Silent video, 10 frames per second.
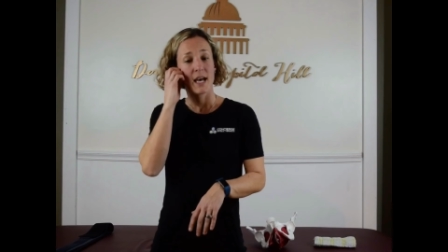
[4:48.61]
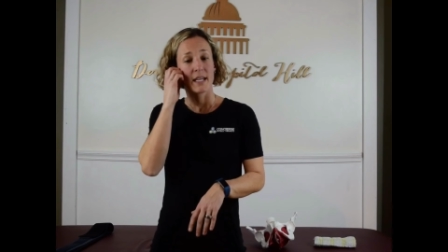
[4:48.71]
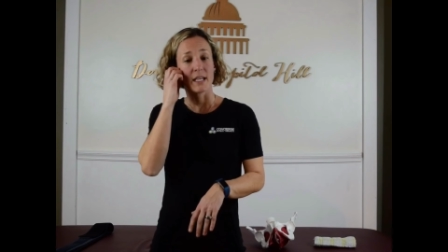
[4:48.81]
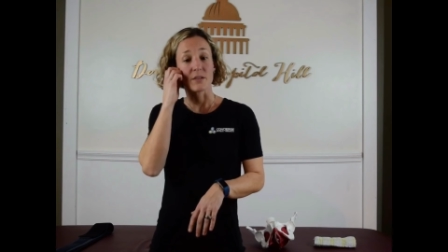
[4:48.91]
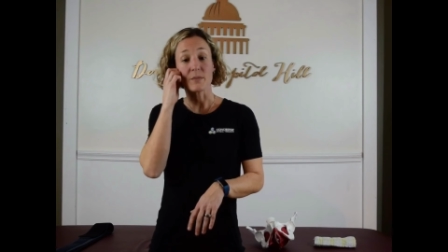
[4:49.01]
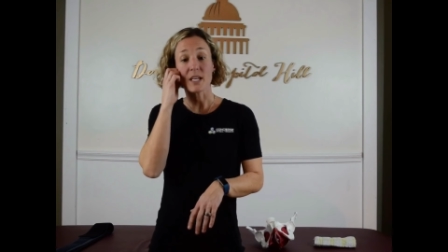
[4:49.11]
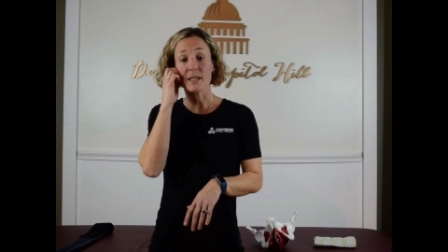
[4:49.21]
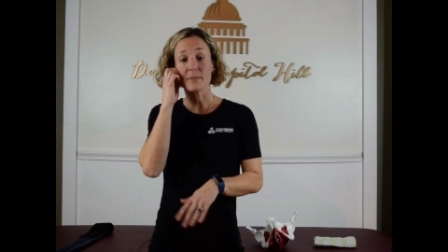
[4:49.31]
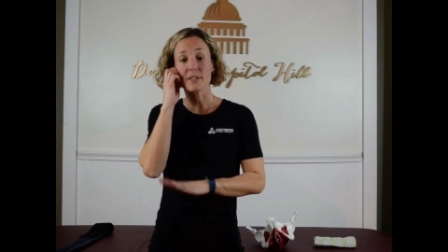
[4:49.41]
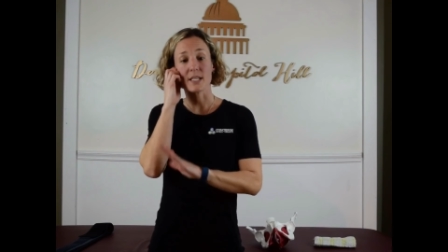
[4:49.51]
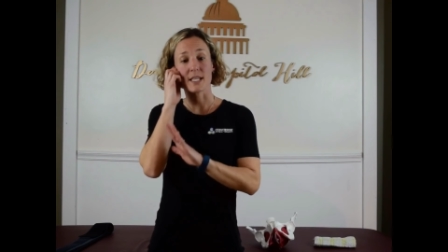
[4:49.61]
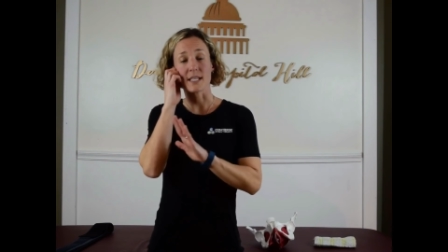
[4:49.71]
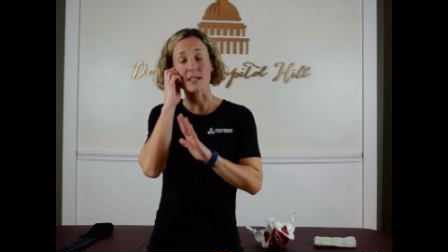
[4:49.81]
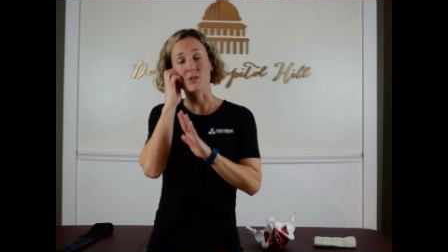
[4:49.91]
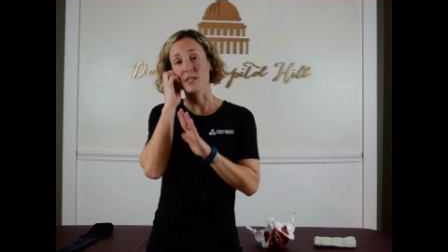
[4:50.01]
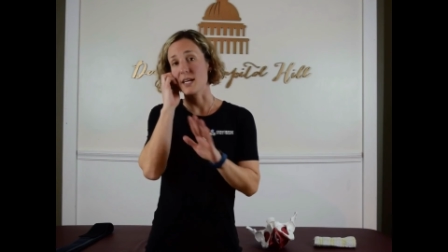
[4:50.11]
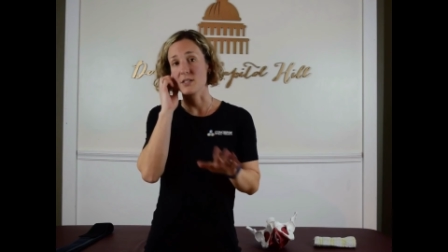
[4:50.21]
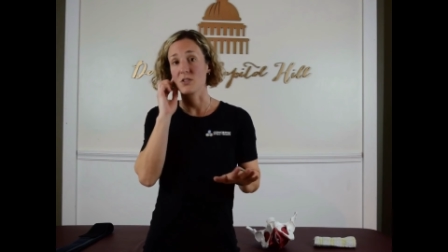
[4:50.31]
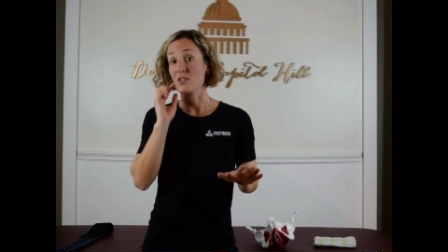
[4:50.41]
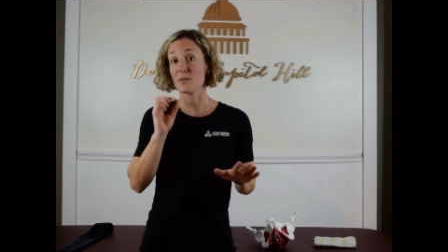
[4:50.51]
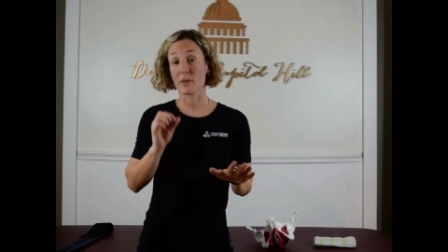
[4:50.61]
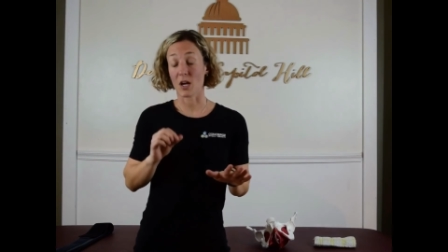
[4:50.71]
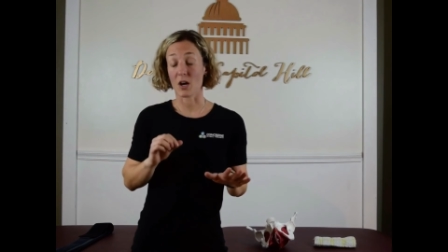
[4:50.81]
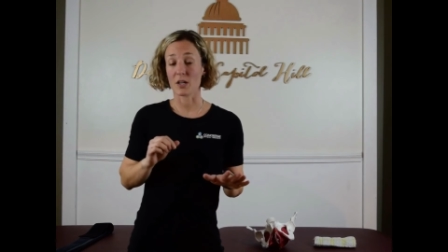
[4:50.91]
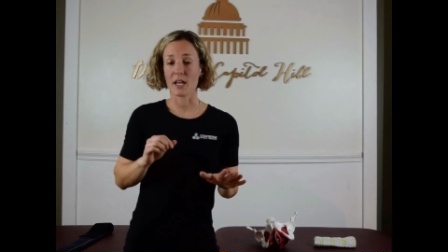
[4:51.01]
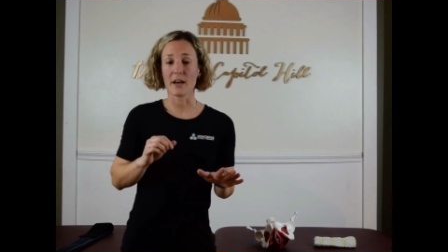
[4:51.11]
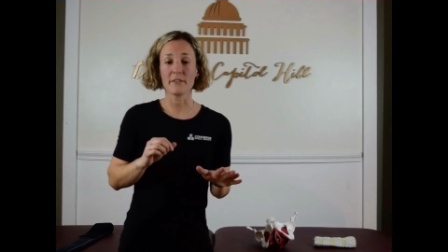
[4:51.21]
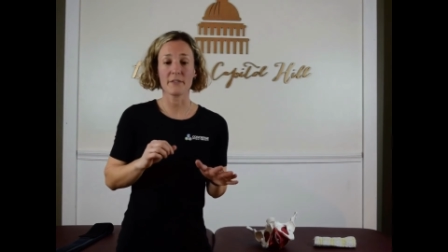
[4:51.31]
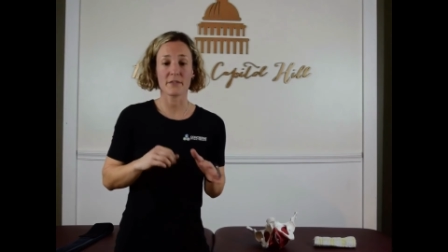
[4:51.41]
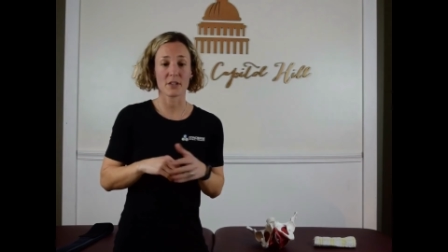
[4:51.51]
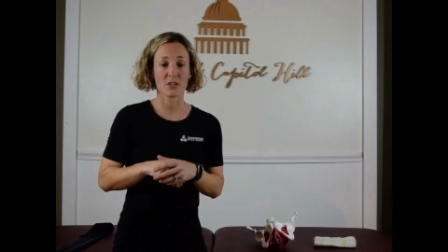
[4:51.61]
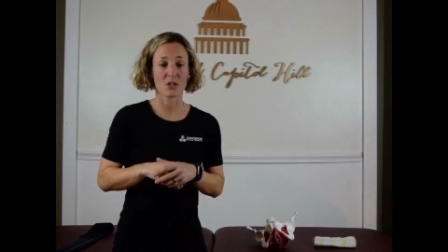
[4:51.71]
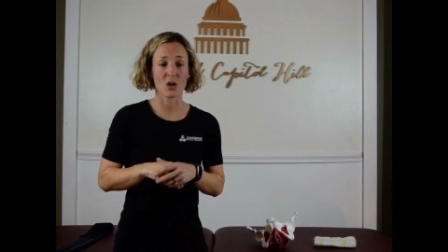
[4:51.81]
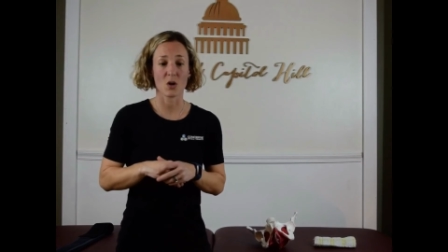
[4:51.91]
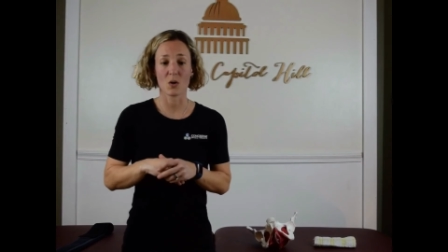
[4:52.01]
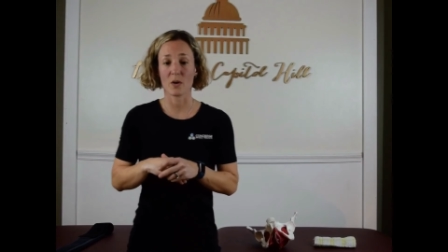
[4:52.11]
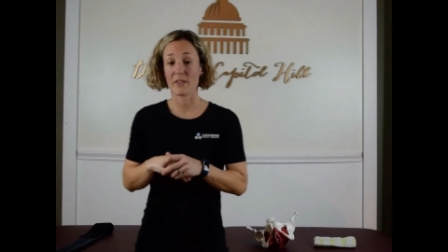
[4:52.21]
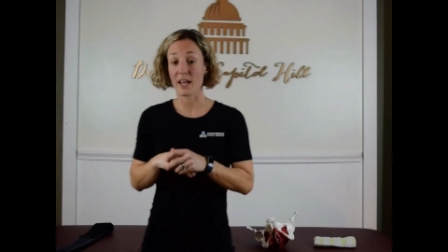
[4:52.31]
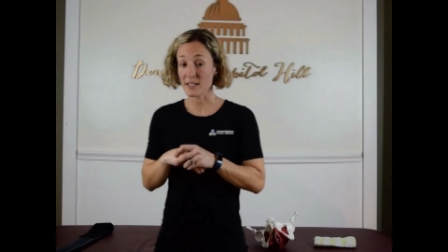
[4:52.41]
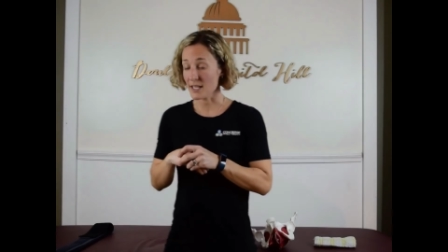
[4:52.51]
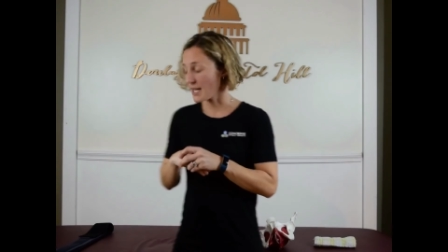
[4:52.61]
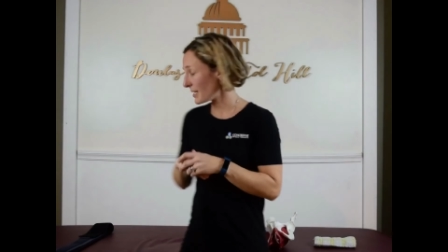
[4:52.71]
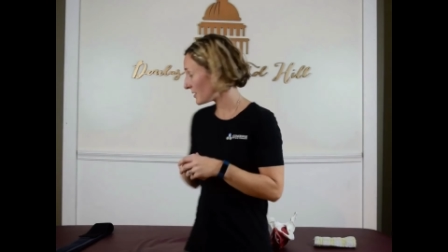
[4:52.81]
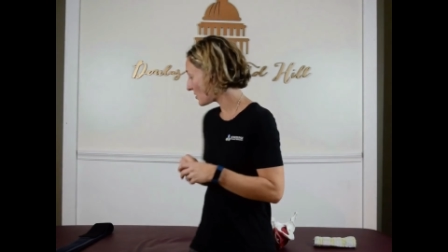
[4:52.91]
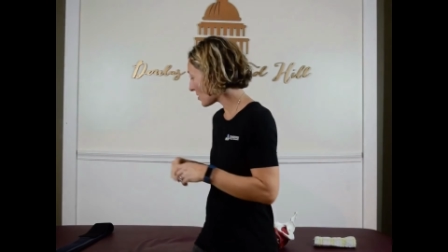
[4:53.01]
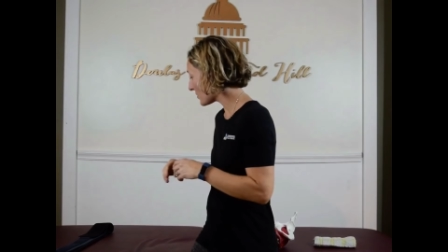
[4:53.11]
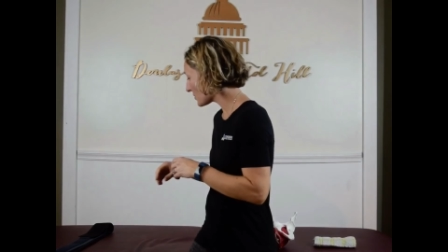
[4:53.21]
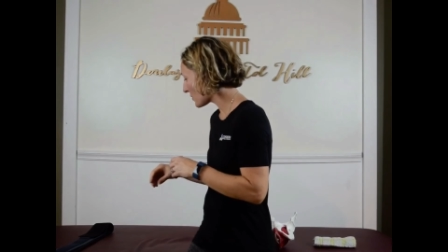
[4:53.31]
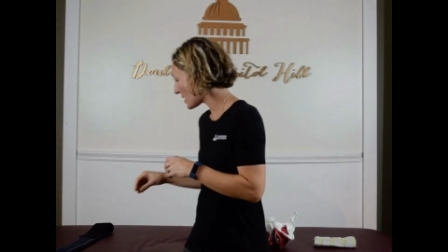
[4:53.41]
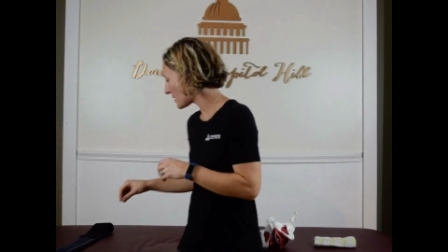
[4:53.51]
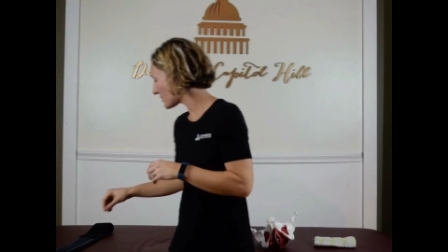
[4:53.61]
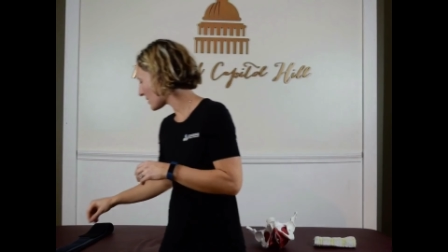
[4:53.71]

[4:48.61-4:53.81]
Now sometimes these exercises simply aren't enough, so if that's the case, there are also things